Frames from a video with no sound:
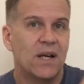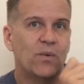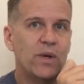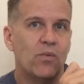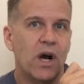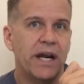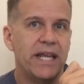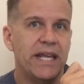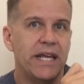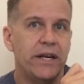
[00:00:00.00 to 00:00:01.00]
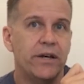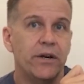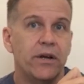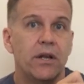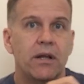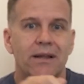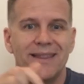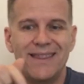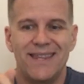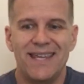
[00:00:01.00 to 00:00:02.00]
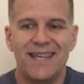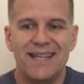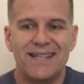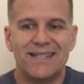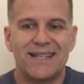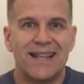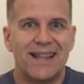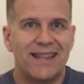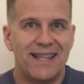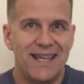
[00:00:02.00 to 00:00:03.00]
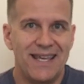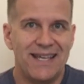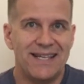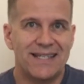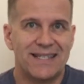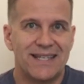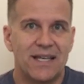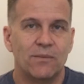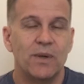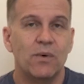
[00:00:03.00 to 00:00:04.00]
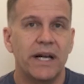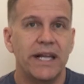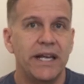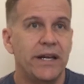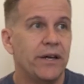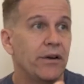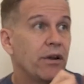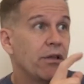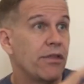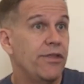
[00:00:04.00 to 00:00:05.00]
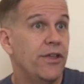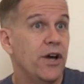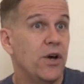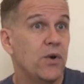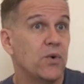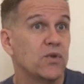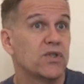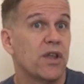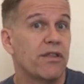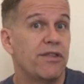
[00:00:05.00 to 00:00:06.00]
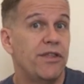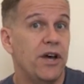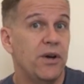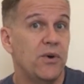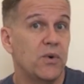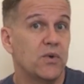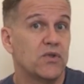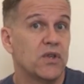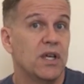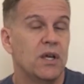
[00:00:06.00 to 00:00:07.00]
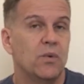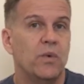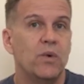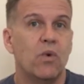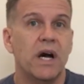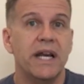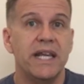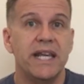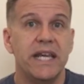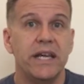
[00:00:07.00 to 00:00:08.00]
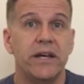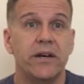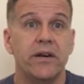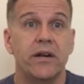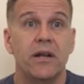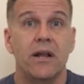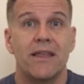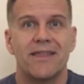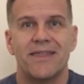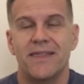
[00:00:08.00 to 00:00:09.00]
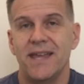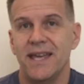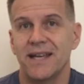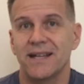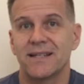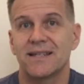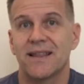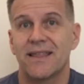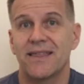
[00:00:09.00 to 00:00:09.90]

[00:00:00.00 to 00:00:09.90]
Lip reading: We want to hear these. We want to hear those. We want to hear things.